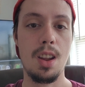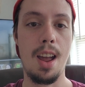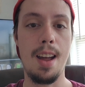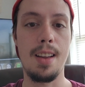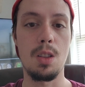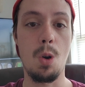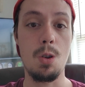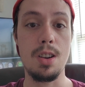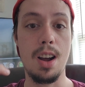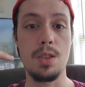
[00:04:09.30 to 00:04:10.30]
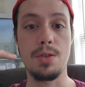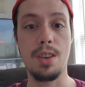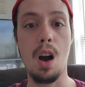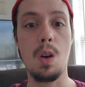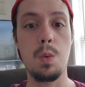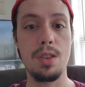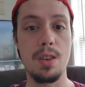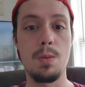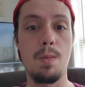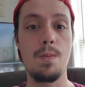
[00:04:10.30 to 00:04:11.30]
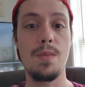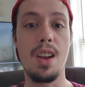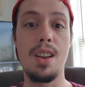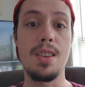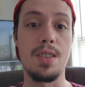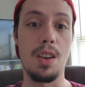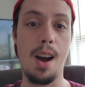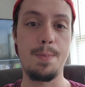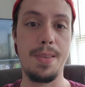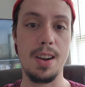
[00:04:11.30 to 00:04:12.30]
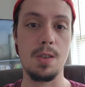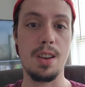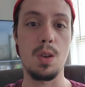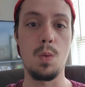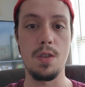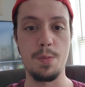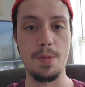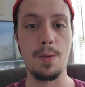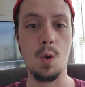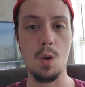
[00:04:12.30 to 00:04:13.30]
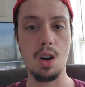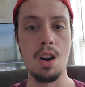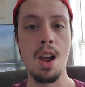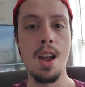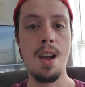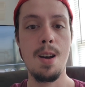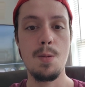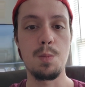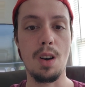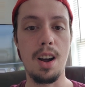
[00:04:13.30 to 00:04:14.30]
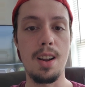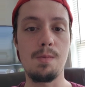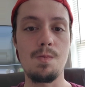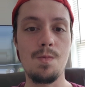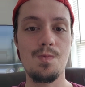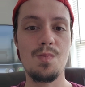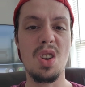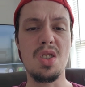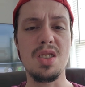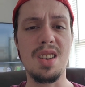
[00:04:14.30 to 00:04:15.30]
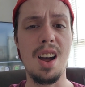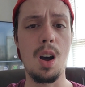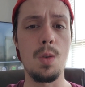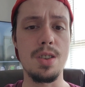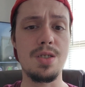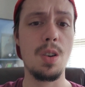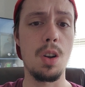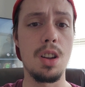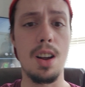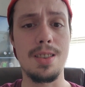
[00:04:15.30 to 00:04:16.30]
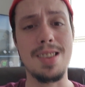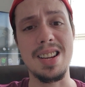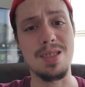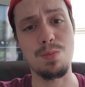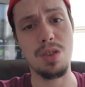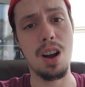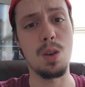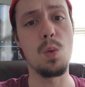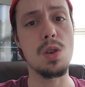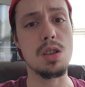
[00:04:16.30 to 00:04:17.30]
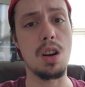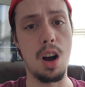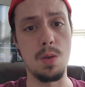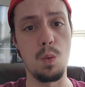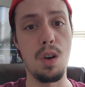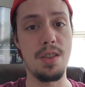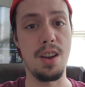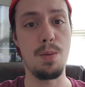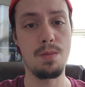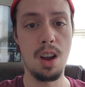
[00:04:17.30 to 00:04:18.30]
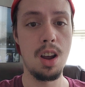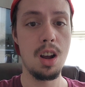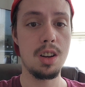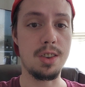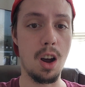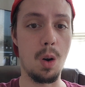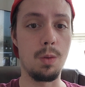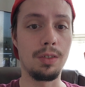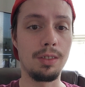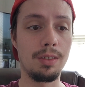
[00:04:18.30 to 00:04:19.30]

and learning how to talk with them. It is a lot better than it was before, but you can tell there's still a lot of things I'm trying to work on with it. So